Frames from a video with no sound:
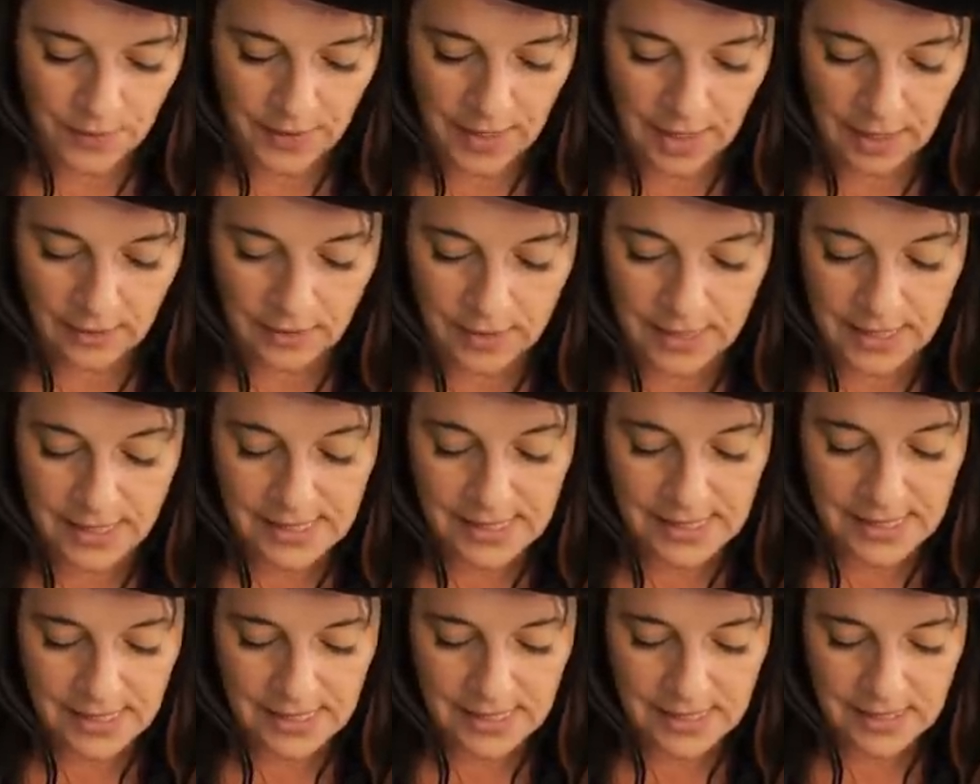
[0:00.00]
Now,
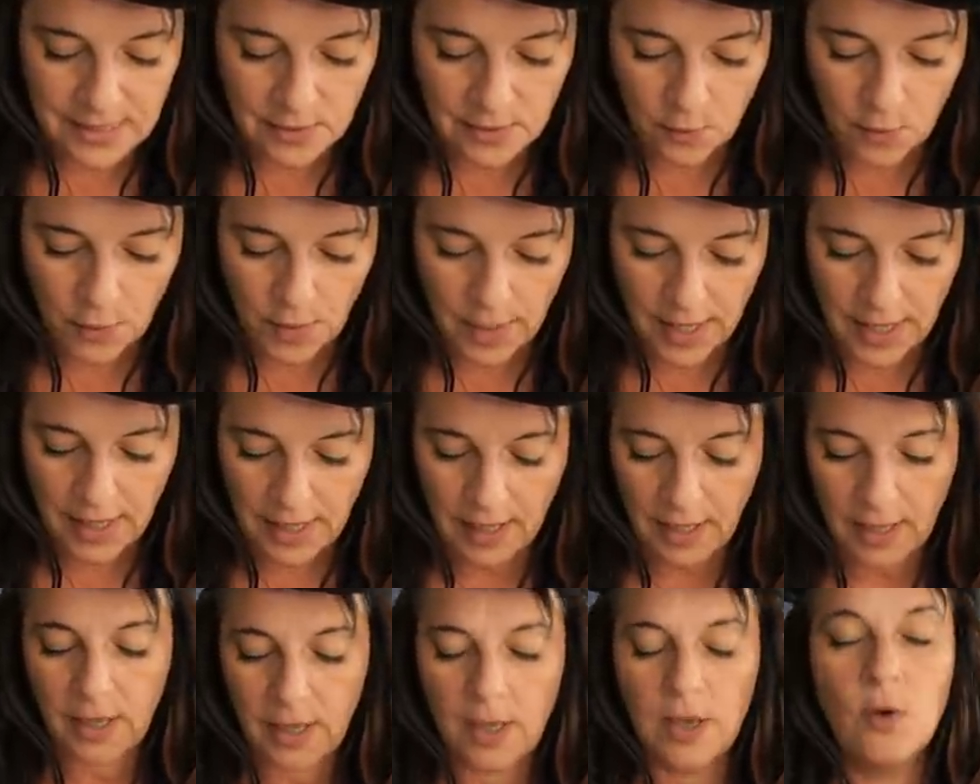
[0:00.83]
this is
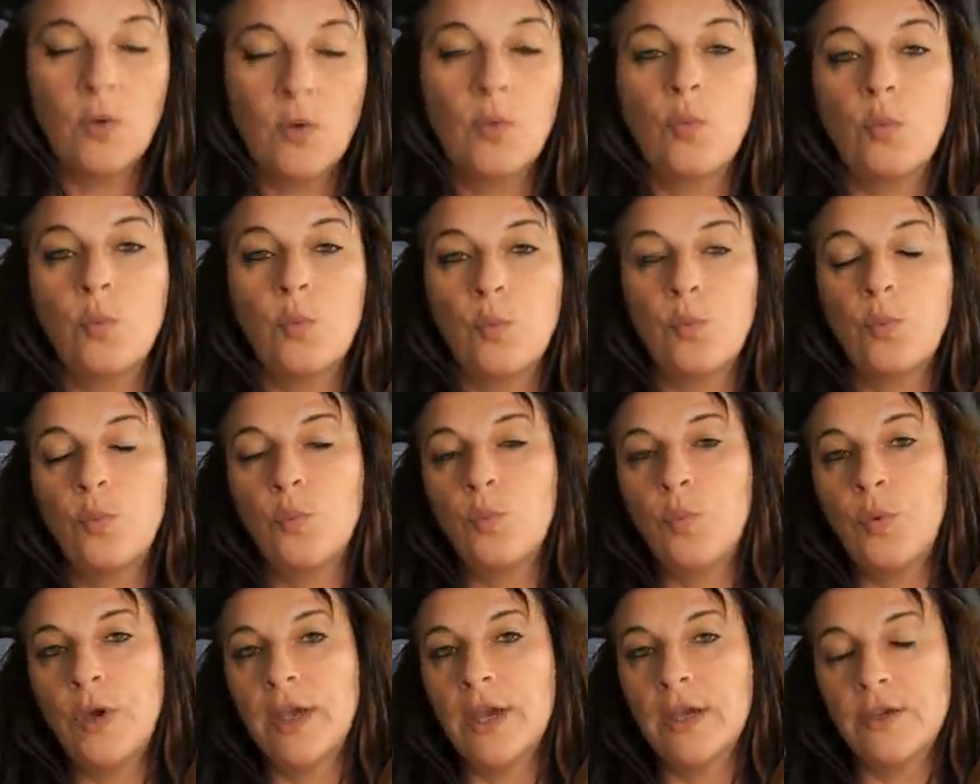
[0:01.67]
where
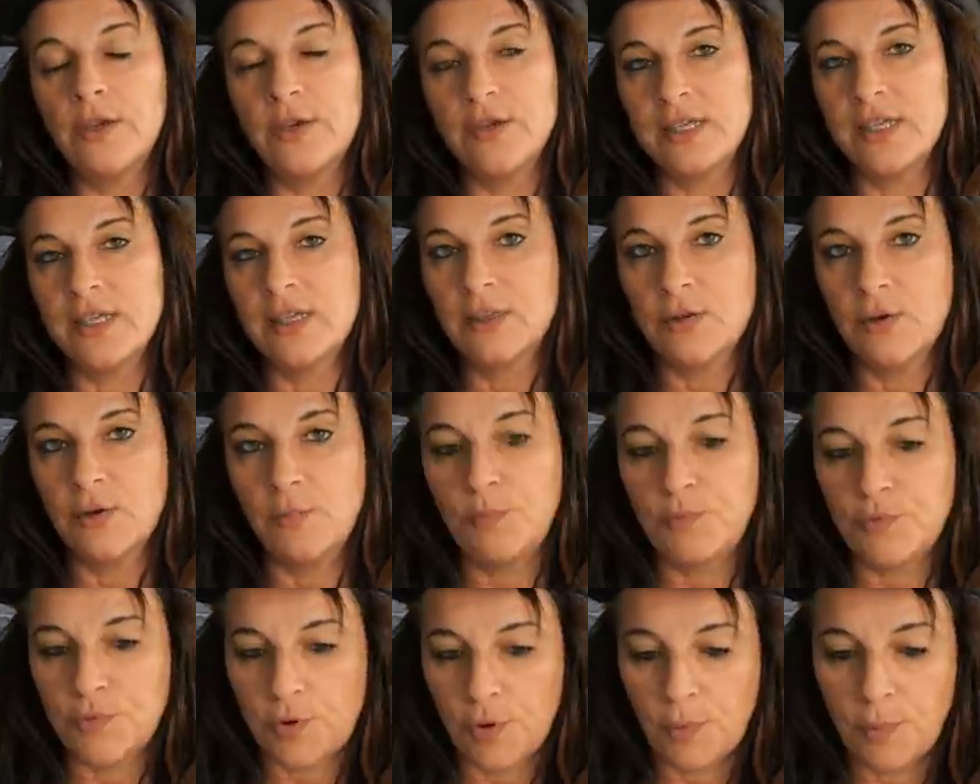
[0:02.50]
we are using the
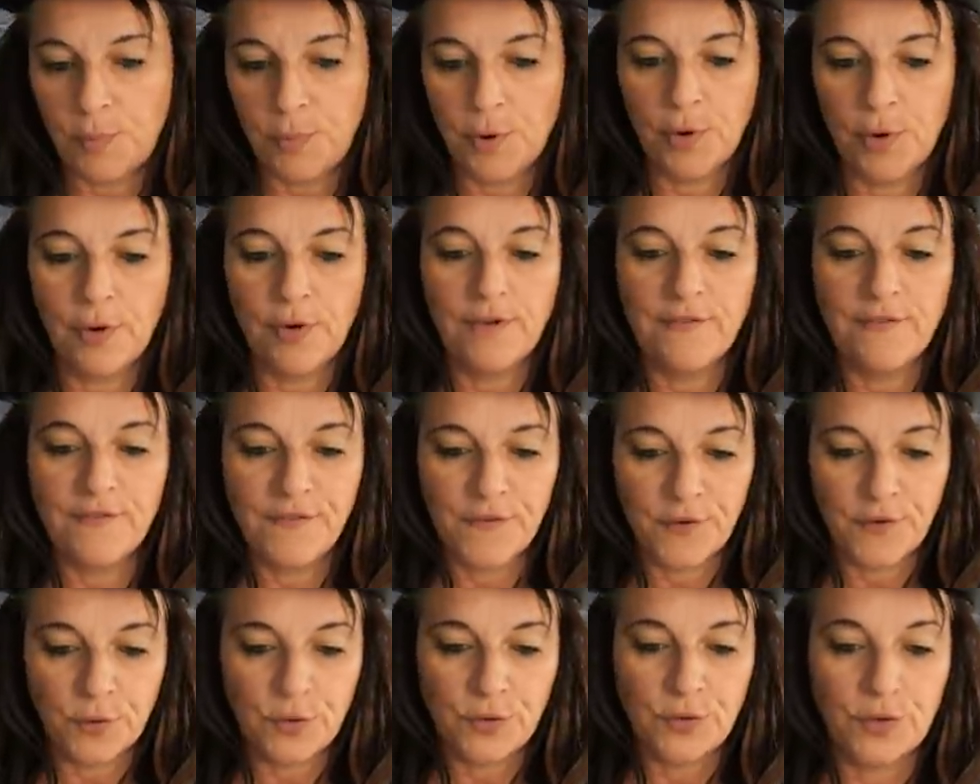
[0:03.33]
proper
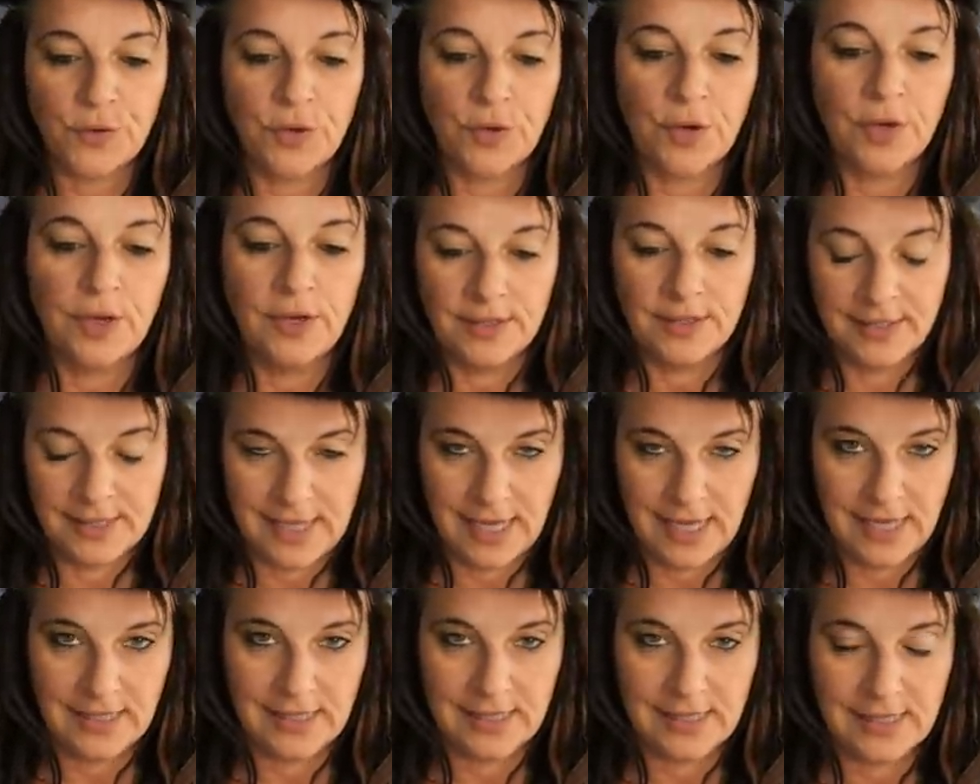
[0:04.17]
future
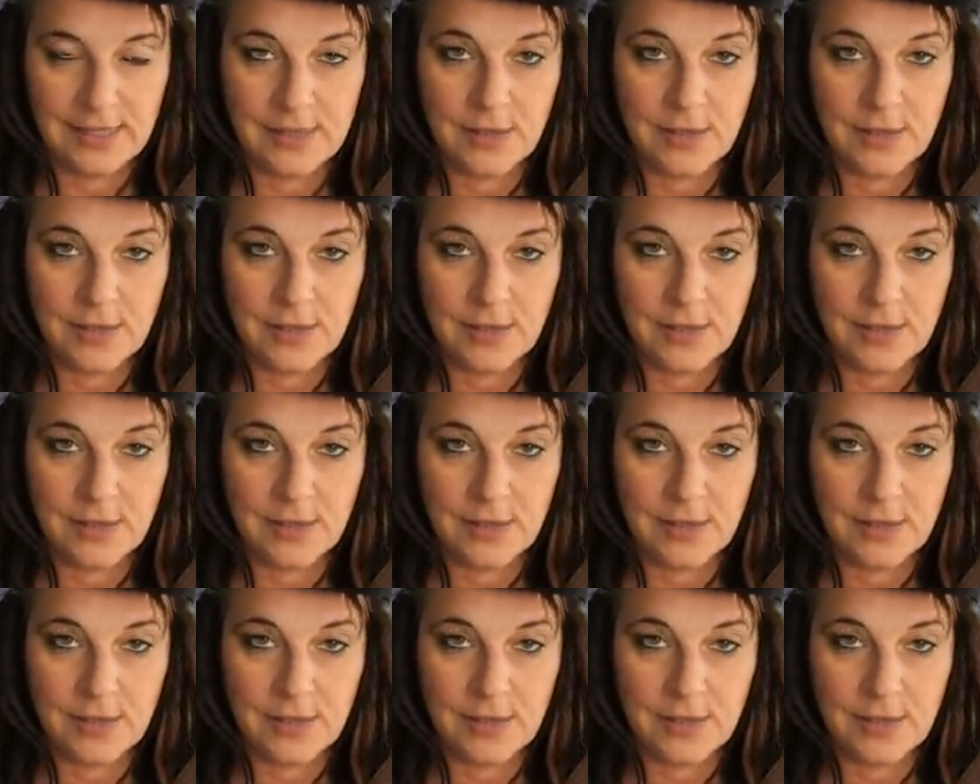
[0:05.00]
tense.